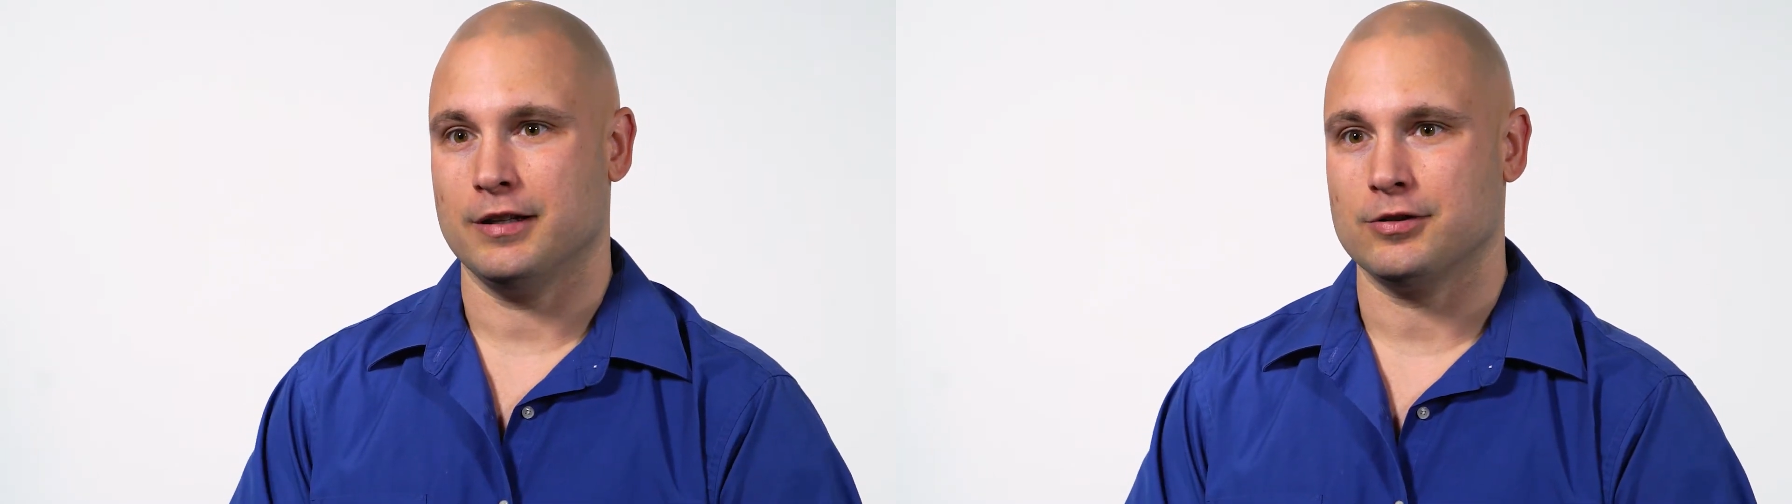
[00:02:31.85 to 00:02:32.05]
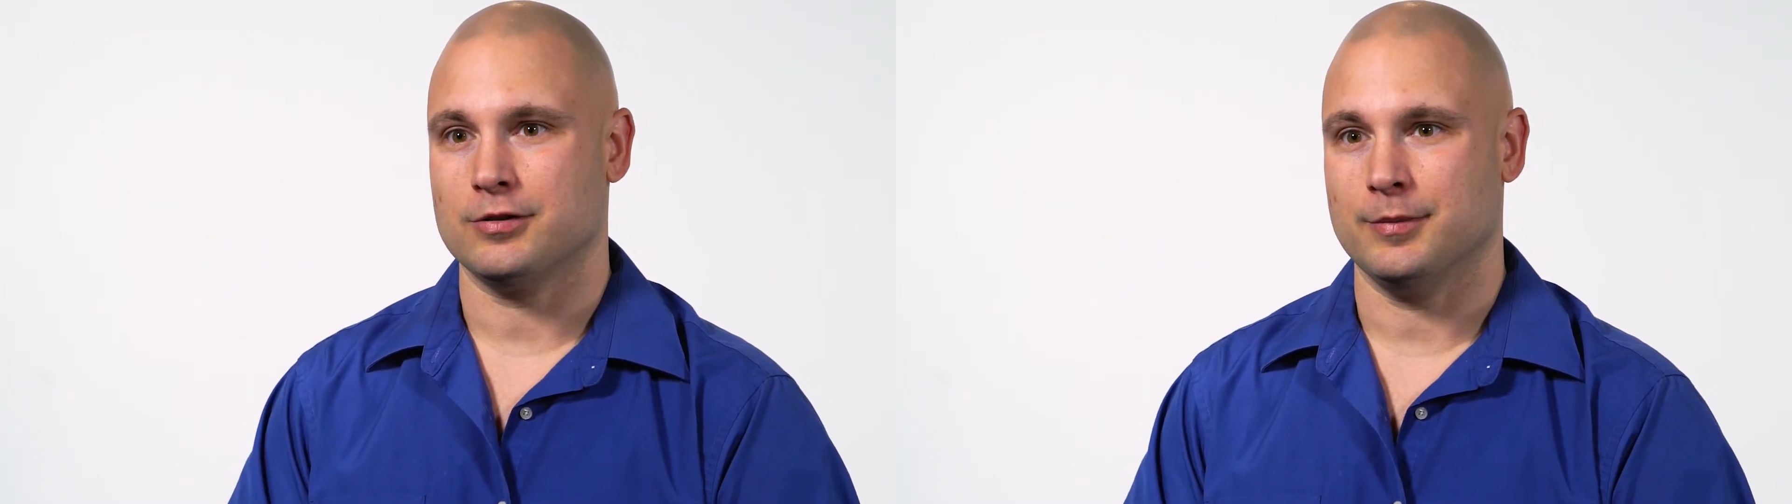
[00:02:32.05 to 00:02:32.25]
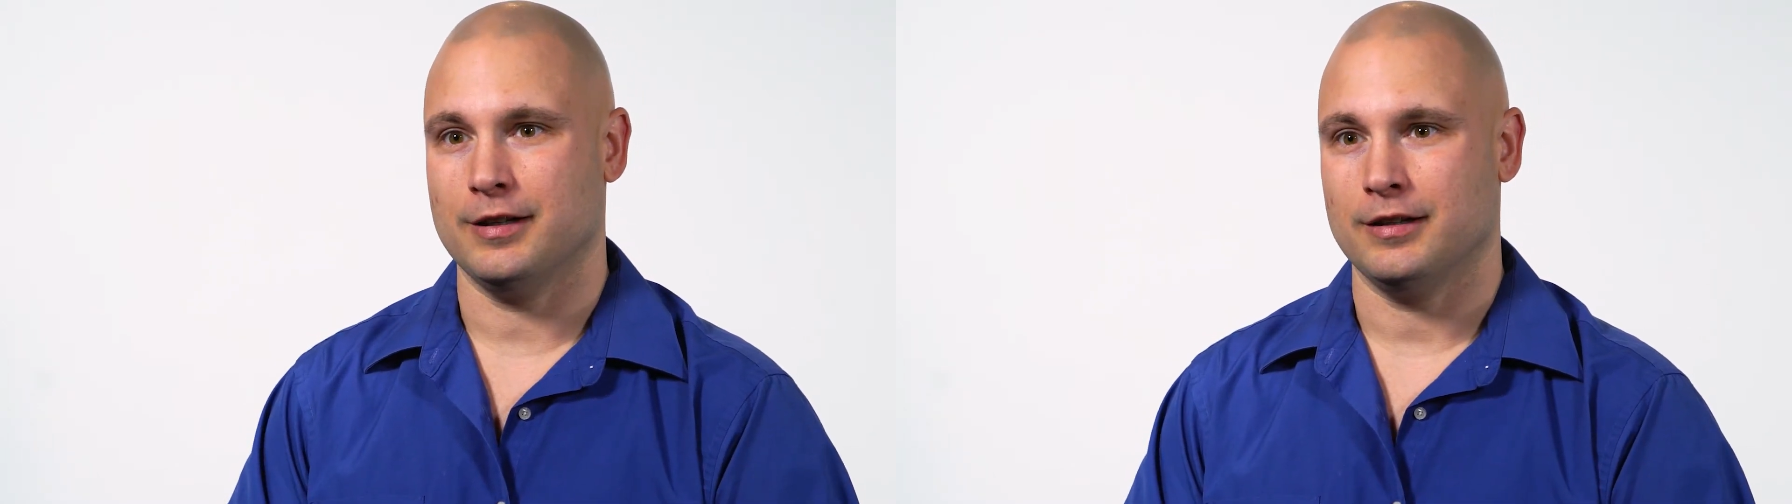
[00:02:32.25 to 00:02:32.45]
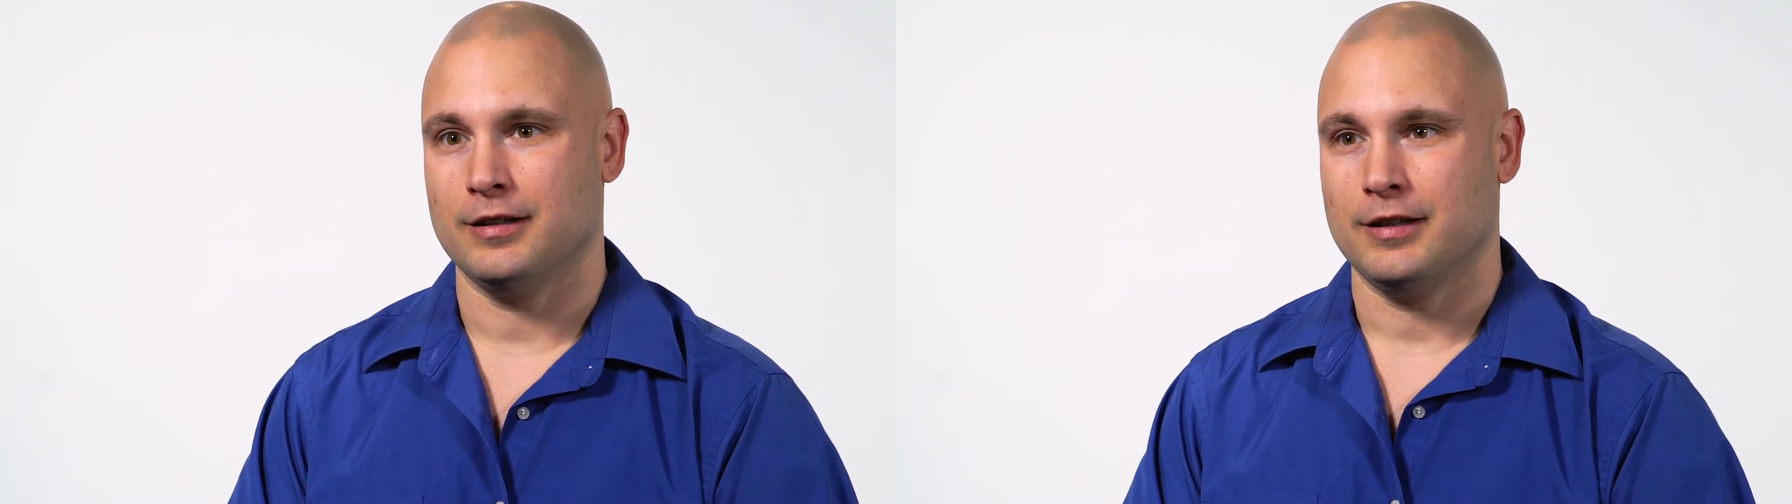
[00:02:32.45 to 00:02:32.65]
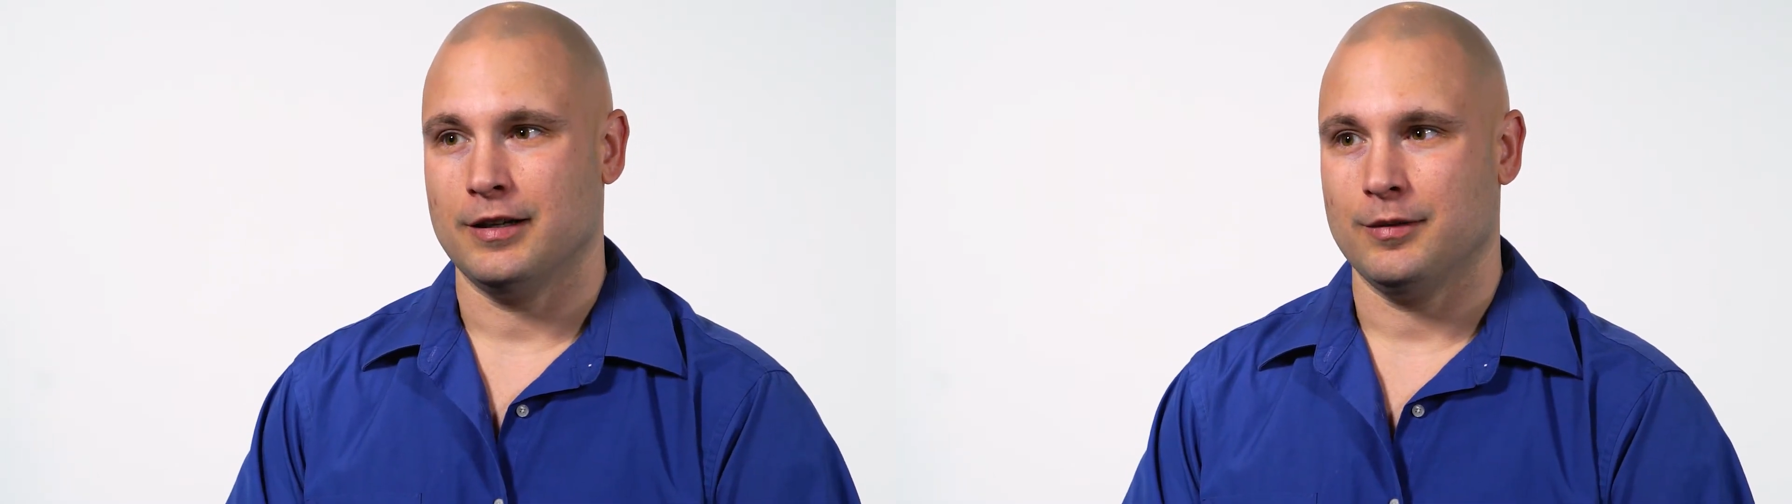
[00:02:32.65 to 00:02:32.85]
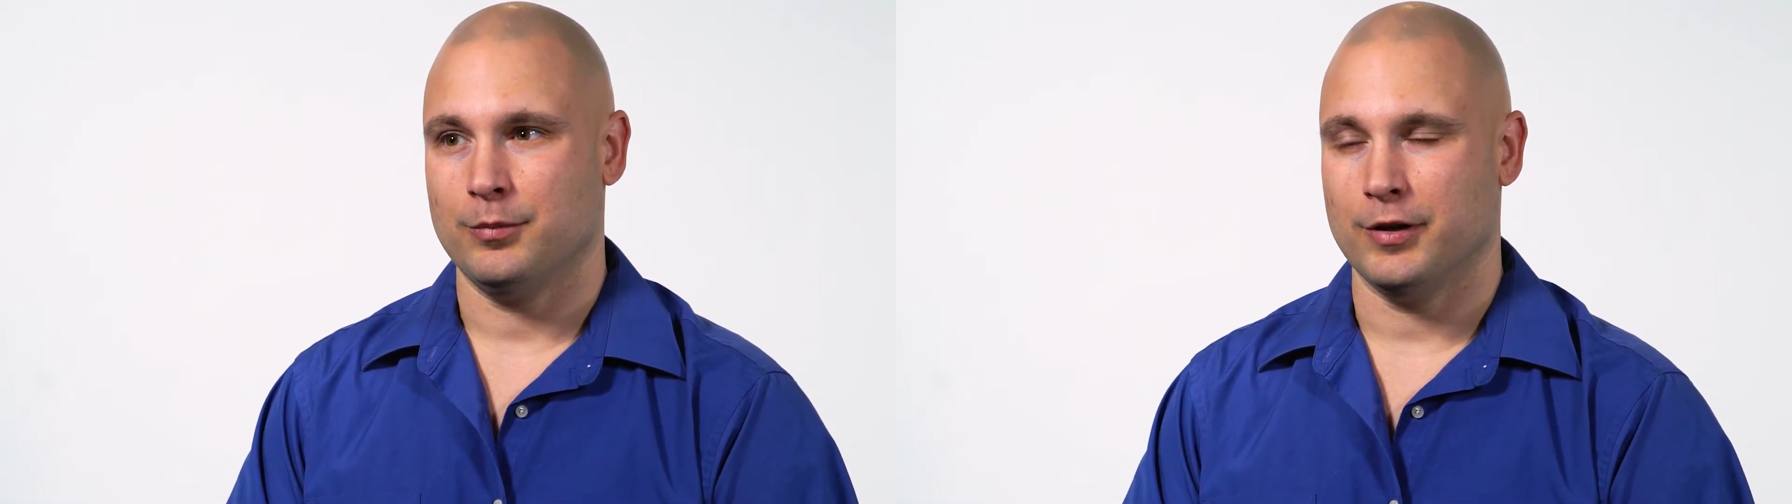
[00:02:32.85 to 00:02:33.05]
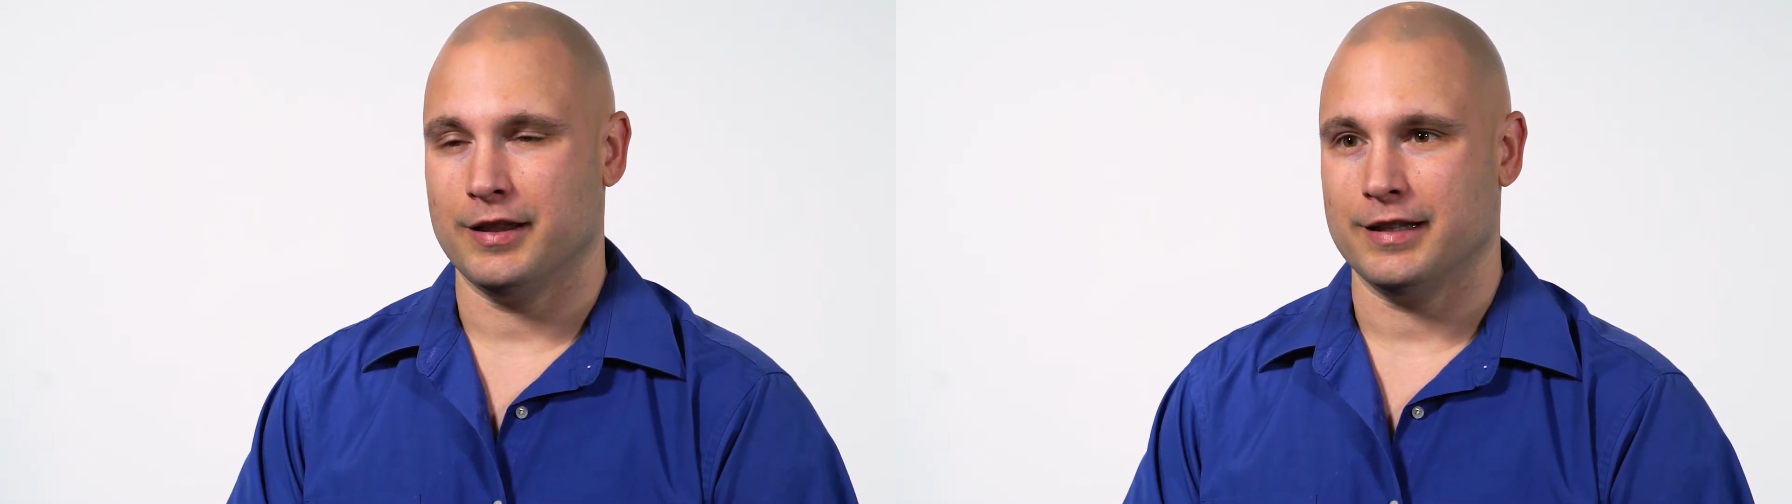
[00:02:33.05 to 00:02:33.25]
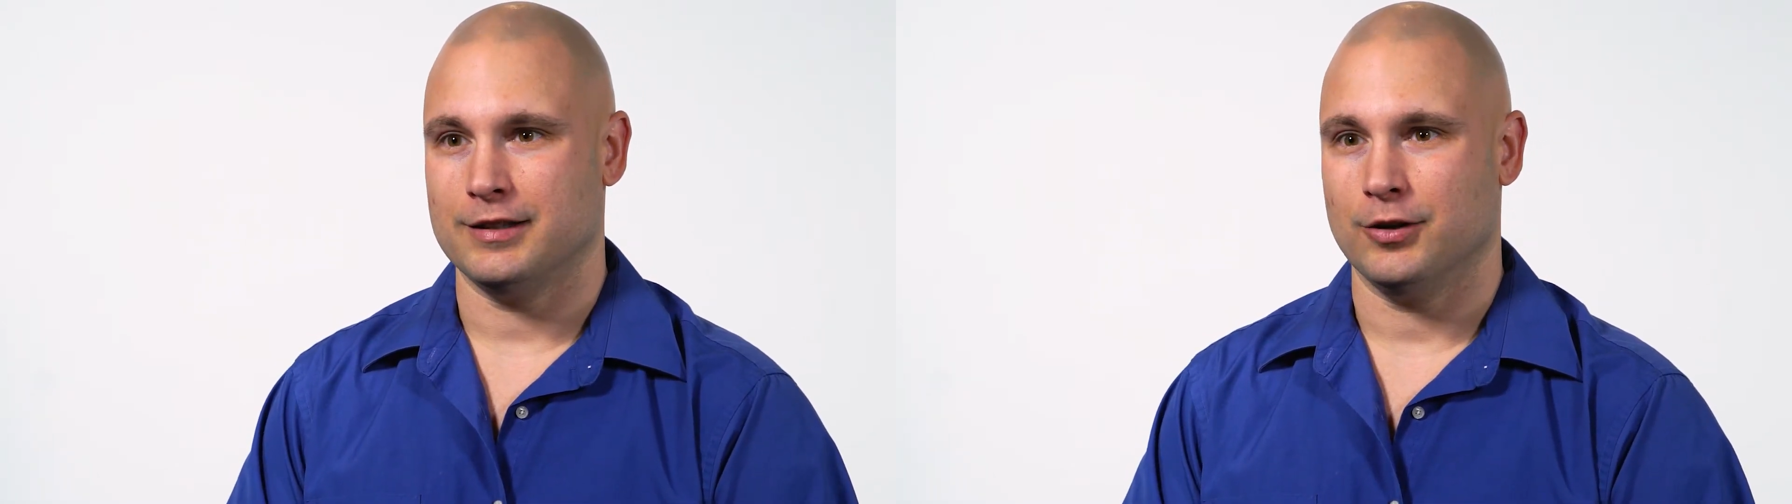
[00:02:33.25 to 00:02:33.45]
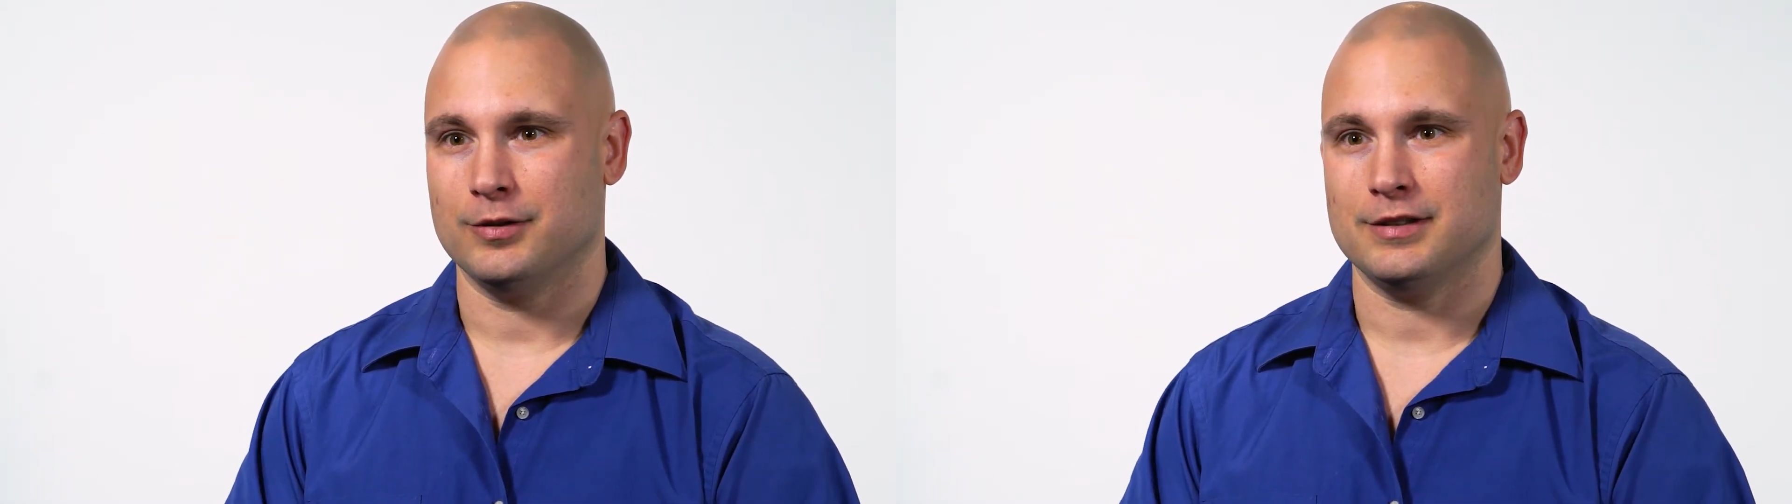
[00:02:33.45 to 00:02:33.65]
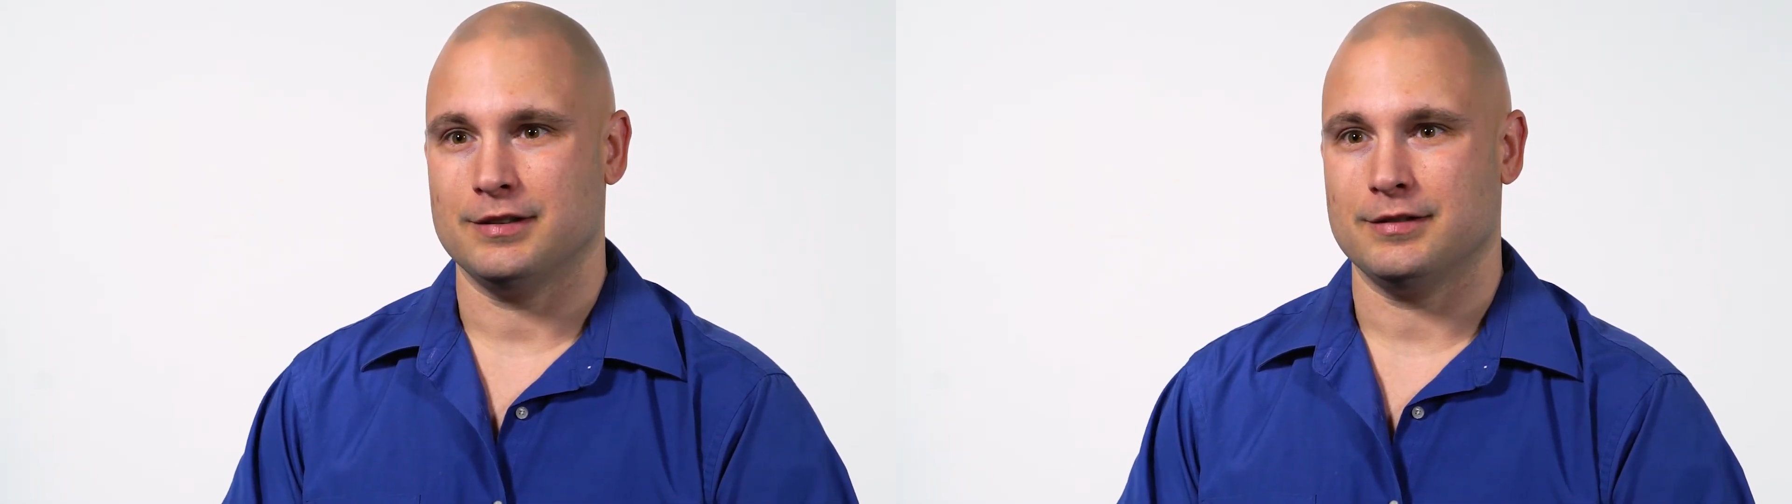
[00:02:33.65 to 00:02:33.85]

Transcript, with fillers: instrument, but they don't